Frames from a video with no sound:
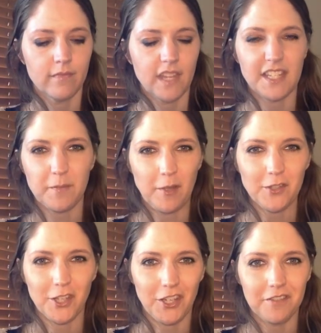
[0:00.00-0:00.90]
It smells
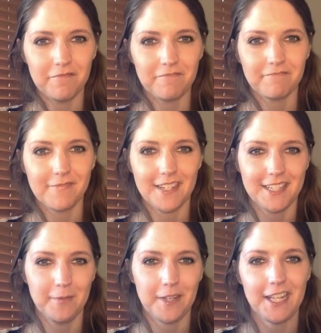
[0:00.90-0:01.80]
good. I
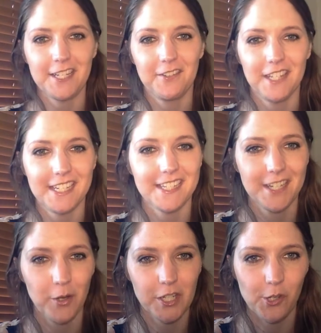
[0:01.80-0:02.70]
typically don't like
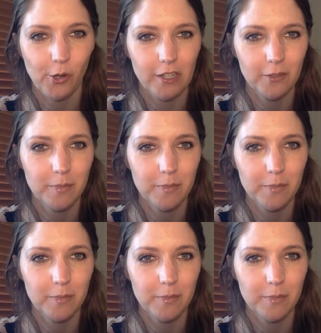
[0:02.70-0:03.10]
coconut oil,